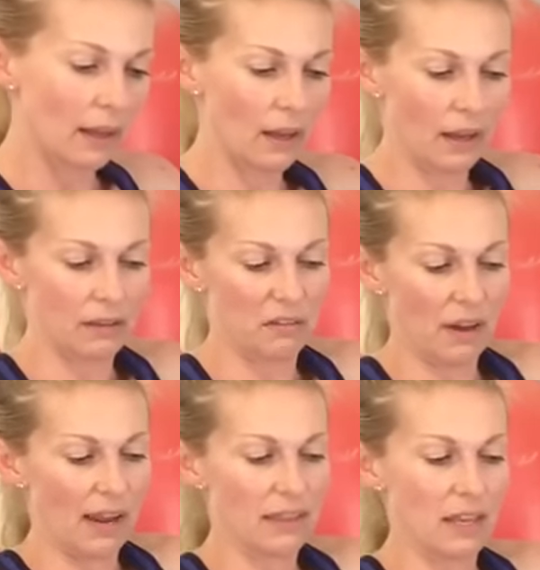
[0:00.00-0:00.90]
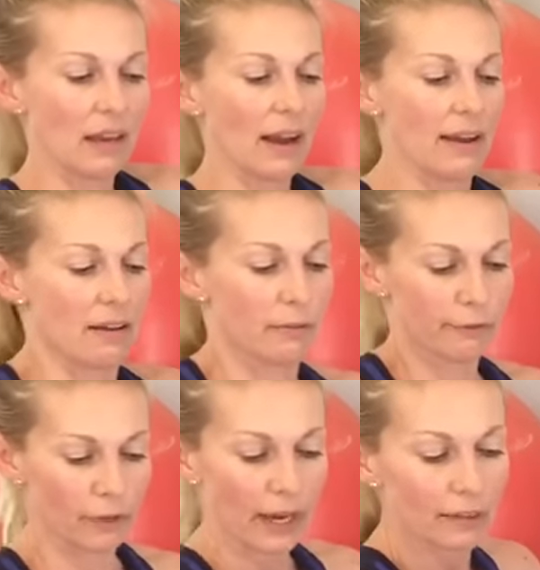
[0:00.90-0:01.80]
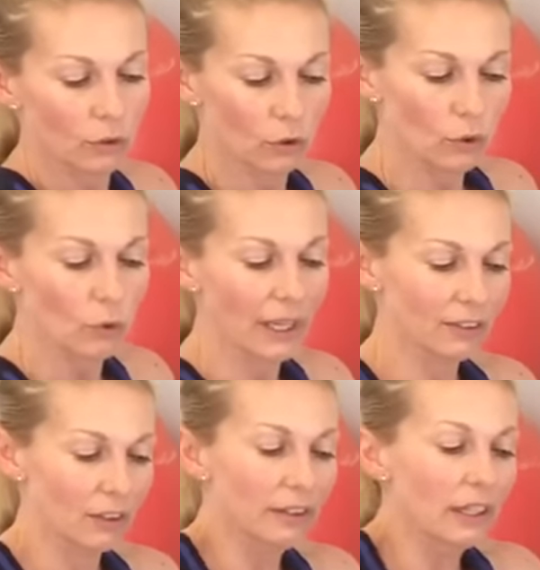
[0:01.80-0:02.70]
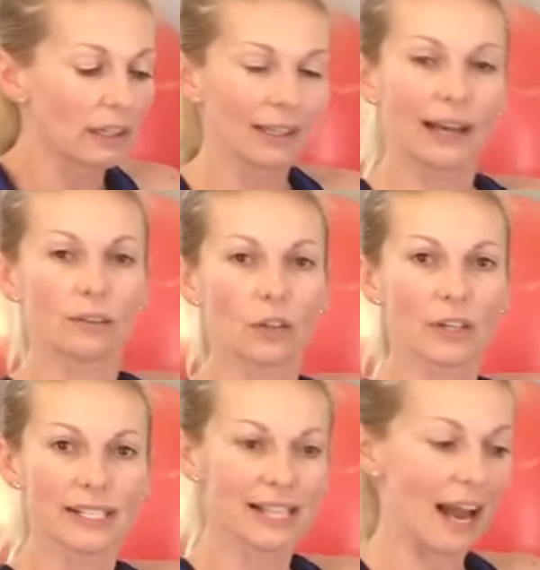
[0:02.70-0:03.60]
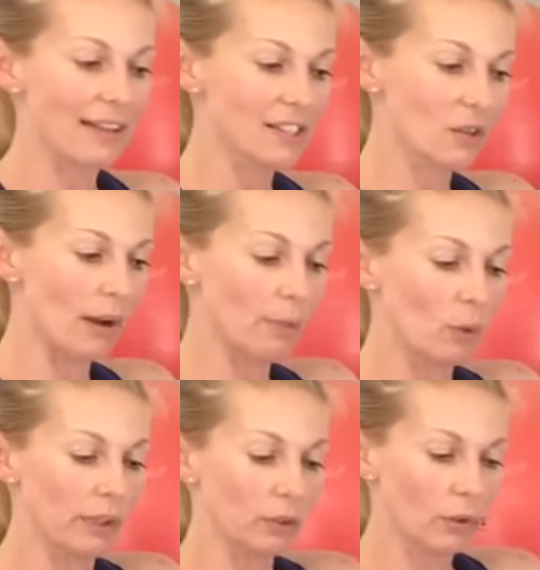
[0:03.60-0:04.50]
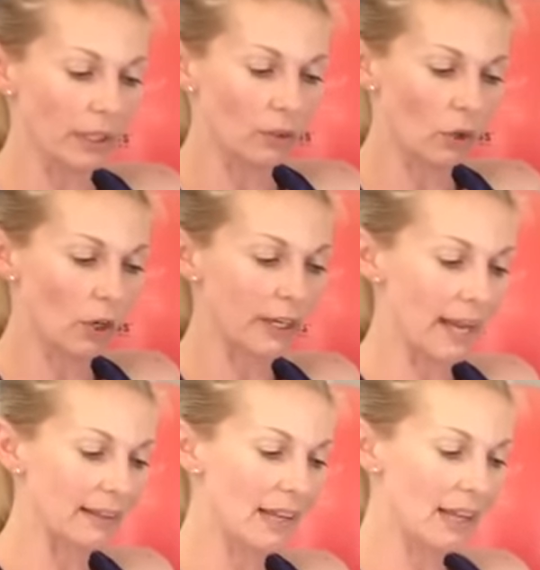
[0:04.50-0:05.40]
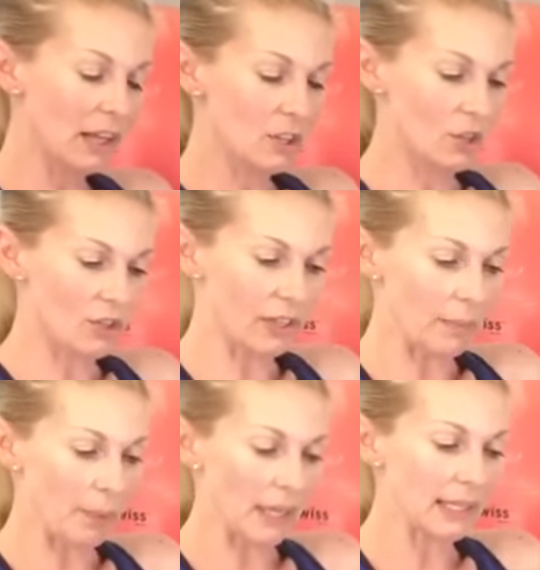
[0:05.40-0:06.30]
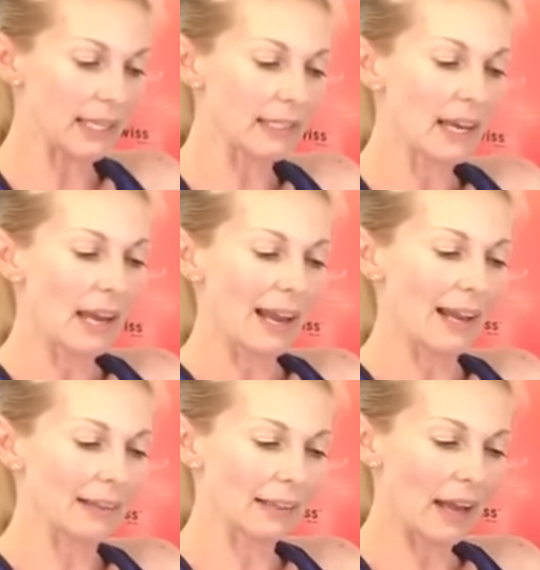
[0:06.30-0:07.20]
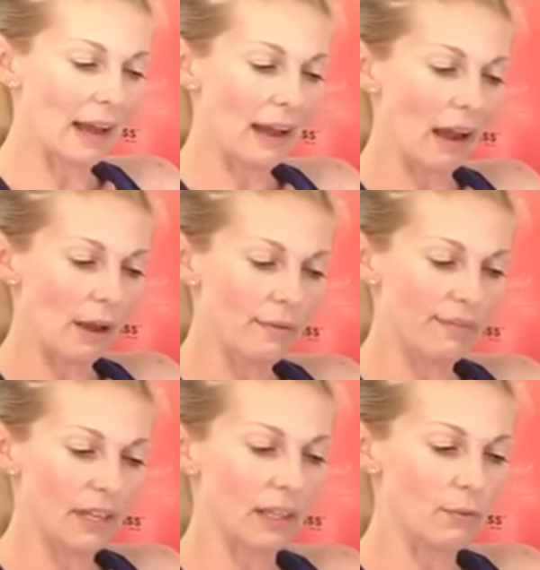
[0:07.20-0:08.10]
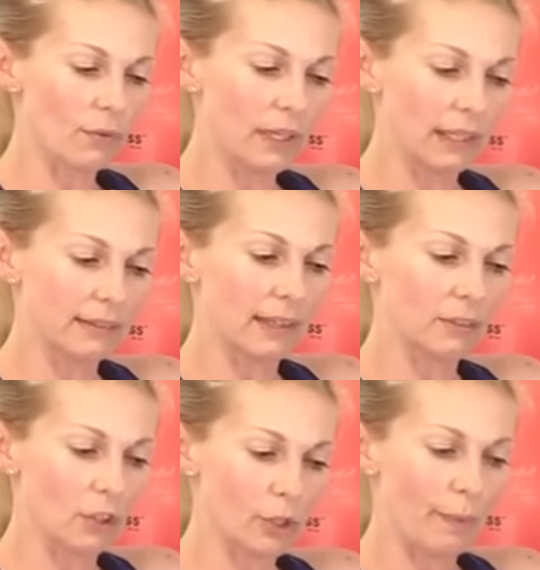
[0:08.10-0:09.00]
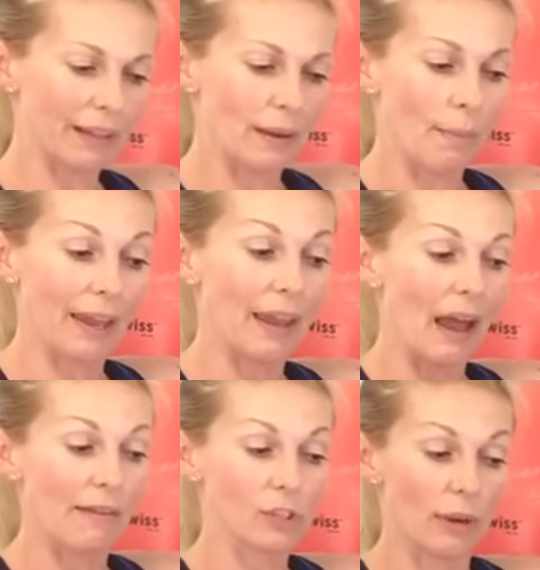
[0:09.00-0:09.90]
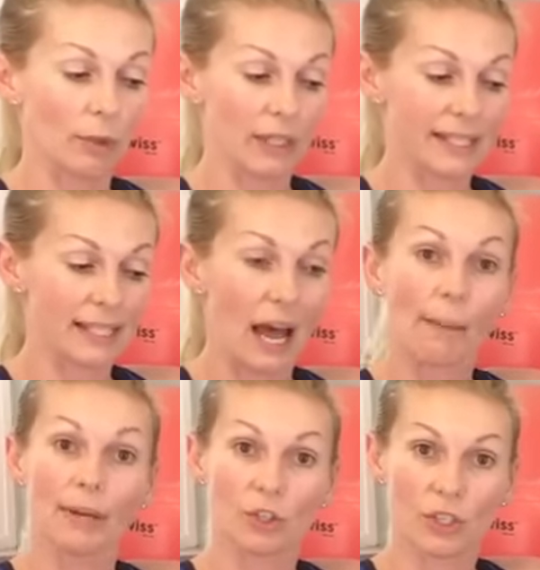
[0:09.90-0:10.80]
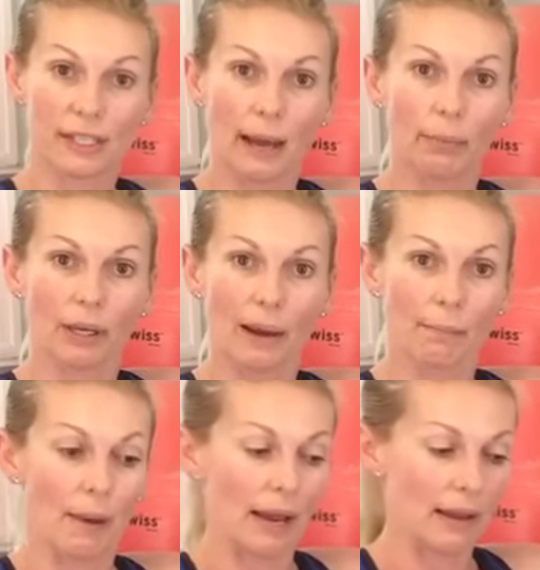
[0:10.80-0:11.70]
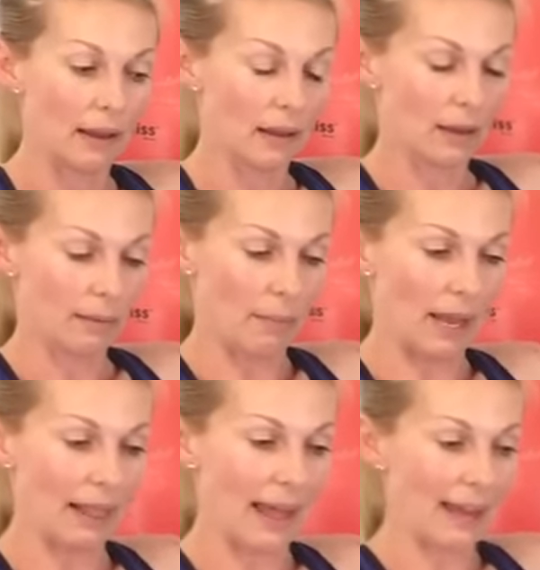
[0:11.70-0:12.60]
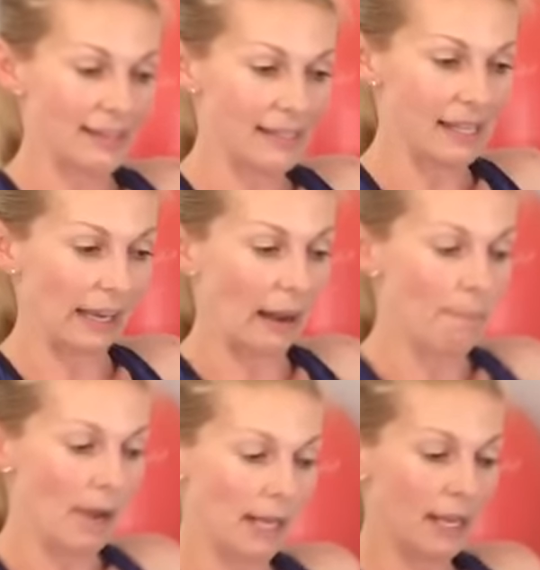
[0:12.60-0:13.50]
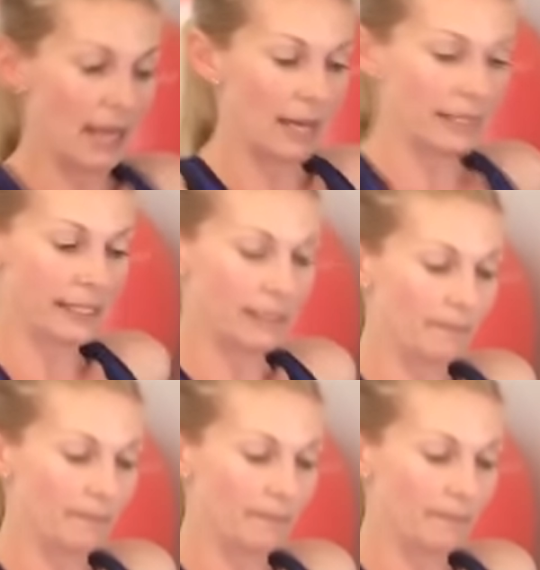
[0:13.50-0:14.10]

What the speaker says: And I think I forgot to do that on the lateral side, so I'm going to return and just repeat it. And now I feel a really tender spot in my calf, so I'm gonna stop and just double up my legs, stack up my legs.